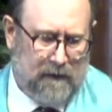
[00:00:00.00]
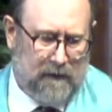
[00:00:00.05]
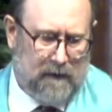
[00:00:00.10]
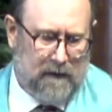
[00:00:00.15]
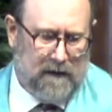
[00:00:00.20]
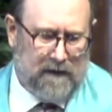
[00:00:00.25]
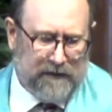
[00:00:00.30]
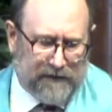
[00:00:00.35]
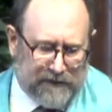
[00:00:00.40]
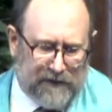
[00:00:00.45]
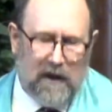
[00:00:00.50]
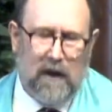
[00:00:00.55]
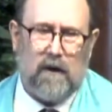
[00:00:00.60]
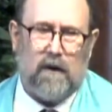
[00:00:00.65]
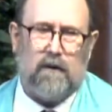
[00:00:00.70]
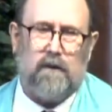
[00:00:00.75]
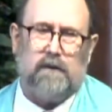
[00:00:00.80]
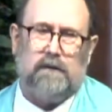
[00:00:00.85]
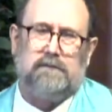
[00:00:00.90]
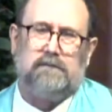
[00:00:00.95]
So,
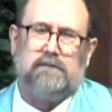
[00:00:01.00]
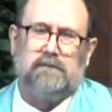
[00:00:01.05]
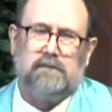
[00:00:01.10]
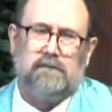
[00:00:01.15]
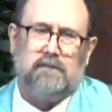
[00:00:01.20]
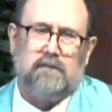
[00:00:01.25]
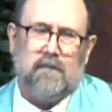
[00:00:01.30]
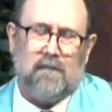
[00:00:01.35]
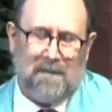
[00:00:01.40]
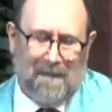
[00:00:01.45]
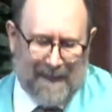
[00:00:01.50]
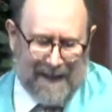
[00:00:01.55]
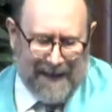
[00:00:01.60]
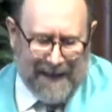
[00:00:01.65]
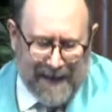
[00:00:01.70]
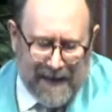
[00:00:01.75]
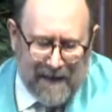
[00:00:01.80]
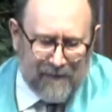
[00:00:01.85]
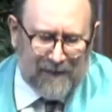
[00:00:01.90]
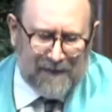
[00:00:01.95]

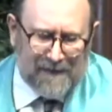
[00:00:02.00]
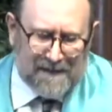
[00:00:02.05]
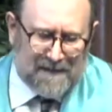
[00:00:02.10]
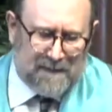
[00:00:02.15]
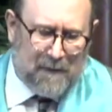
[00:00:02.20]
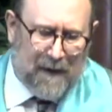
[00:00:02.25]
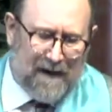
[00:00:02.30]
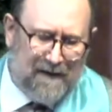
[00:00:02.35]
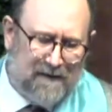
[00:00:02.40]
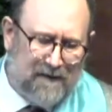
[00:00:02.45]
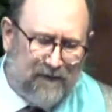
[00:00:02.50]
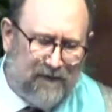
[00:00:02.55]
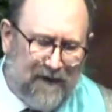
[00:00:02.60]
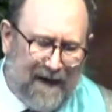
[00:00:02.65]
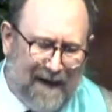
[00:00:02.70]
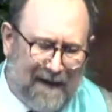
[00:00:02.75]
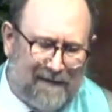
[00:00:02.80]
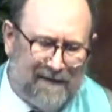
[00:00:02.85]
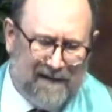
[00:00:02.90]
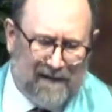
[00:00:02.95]
even despite the
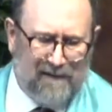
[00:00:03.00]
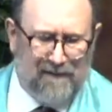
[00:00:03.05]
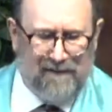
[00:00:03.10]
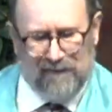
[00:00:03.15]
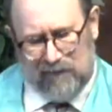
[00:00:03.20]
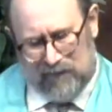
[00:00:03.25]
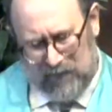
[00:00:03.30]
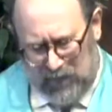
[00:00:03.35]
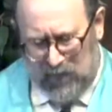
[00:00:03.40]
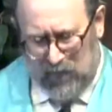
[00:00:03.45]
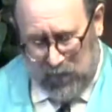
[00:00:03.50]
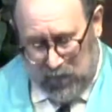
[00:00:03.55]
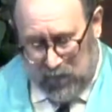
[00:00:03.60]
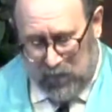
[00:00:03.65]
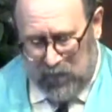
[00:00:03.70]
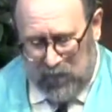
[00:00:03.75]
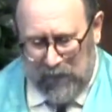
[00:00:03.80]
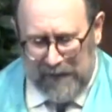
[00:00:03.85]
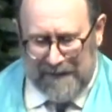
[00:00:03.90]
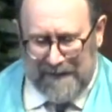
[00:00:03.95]
fact that
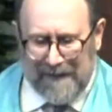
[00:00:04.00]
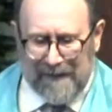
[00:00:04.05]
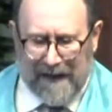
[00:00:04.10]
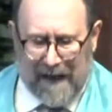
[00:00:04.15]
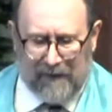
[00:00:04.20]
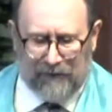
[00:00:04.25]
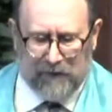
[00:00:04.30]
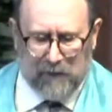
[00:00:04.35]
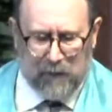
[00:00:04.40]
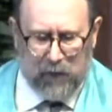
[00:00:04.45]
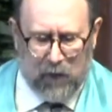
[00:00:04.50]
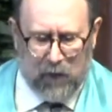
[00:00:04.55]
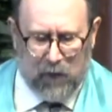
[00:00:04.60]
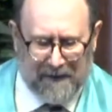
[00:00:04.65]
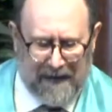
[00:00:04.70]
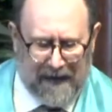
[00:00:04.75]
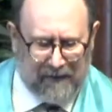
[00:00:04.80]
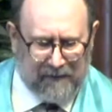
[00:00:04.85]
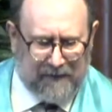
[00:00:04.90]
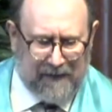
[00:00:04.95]
we did have to point
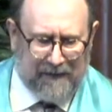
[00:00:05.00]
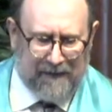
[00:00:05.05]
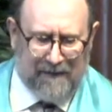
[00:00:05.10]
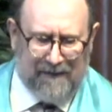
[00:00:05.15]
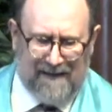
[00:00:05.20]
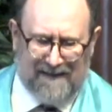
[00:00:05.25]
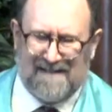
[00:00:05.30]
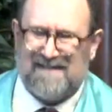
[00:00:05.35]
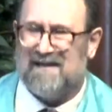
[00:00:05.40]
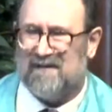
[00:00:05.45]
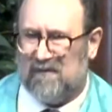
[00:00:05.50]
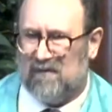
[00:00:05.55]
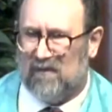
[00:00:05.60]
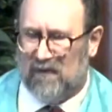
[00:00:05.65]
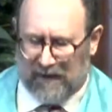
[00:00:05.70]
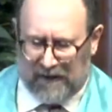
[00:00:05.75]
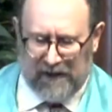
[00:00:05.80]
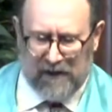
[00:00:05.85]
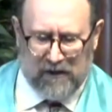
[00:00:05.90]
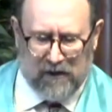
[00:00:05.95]
out that it isn't
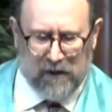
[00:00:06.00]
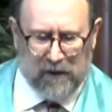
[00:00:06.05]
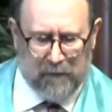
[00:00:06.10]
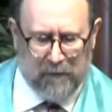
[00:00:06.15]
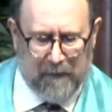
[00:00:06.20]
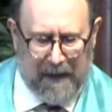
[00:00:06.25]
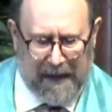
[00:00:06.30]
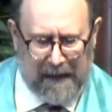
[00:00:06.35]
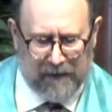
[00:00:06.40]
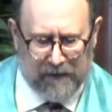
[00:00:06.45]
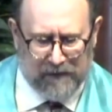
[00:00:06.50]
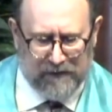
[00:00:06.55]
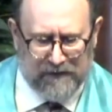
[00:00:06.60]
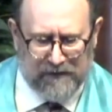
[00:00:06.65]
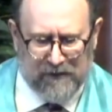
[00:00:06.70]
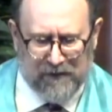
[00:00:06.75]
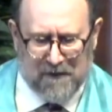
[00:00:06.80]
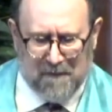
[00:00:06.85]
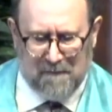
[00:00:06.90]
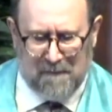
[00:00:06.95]
really good manners
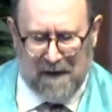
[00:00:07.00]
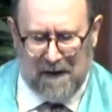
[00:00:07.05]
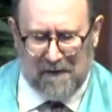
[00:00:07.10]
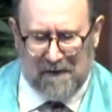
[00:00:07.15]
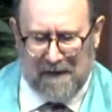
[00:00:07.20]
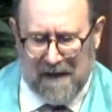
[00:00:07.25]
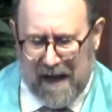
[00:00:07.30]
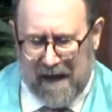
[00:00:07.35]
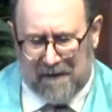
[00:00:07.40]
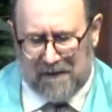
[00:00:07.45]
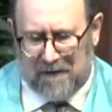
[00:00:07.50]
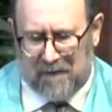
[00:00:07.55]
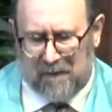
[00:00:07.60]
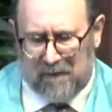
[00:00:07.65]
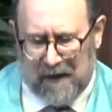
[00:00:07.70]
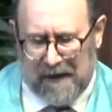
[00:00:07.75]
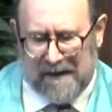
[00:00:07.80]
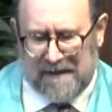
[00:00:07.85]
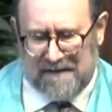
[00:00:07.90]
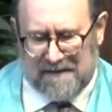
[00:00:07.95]
to compare condom
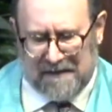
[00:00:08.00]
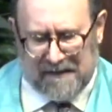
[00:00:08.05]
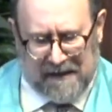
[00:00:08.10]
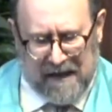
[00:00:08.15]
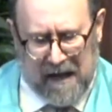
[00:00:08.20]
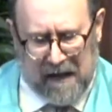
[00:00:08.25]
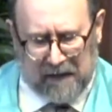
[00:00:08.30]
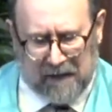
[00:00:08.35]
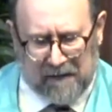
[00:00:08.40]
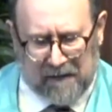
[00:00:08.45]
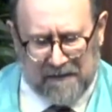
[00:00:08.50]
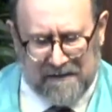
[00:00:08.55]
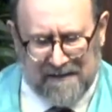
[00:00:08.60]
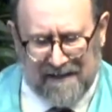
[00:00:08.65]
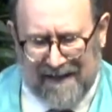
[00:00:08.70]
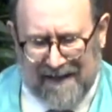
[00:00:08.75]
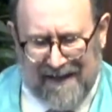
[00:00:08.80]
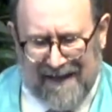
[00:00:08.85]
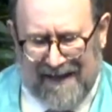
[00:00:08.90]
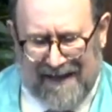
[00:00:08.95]
brands and colors
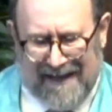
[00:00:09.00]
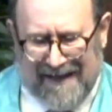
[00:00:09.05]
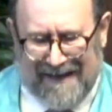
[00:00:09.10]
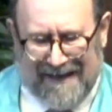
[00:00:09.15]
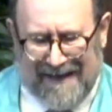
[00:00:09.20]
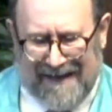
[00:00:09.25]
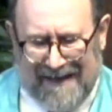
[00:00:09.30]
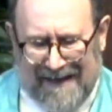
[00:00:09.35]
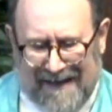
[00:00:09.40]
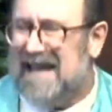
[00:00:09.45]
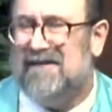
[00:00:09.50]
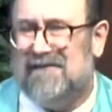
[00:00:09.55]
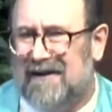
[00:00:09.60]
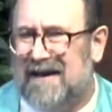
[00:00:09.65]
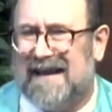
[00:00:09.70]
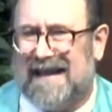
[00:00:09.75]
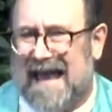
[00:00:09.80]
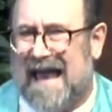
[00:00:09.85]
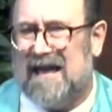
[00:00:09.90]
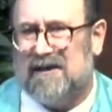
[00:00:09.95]
in even a
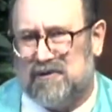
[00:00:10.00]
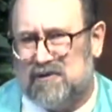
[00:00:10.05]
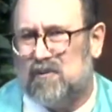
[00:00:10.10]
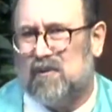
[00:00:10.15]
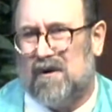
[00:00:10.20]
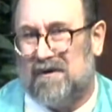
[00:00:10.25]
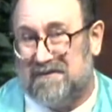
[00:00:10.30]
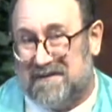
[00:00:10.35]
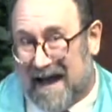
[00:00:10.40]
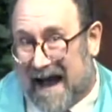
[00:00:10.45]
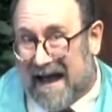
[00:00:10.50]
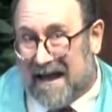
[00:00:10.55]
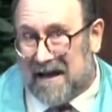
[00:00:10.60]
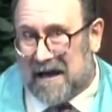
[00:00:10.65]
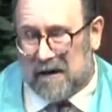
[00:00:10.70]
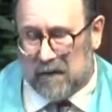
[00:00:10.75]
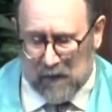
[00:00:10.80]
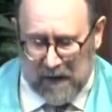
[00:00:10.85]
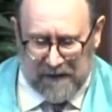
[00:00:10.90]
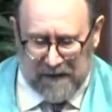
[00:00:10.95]
casual
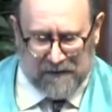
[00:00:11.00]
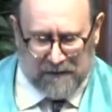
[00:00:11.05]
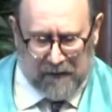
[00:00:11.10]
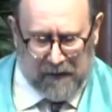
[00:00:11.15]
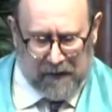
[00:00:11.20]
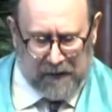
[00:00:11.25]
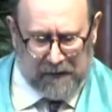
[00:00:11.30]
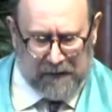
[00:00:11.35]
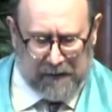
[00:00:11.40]
dining restaurant,